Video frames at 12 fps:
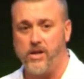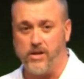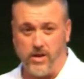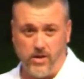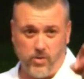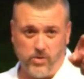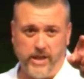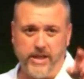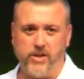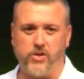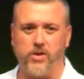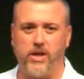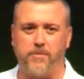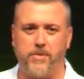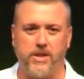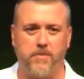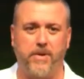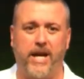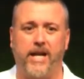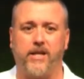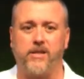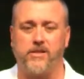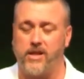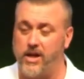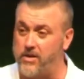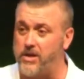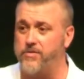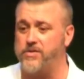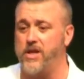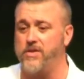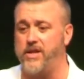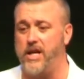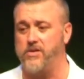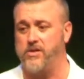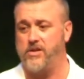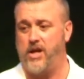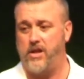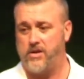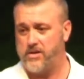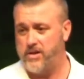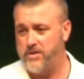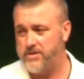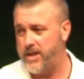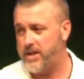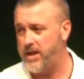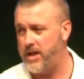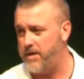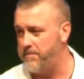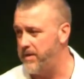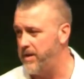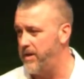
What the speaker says: A little old lady stood up in the back and said, I'll give $10,000 and I'll take him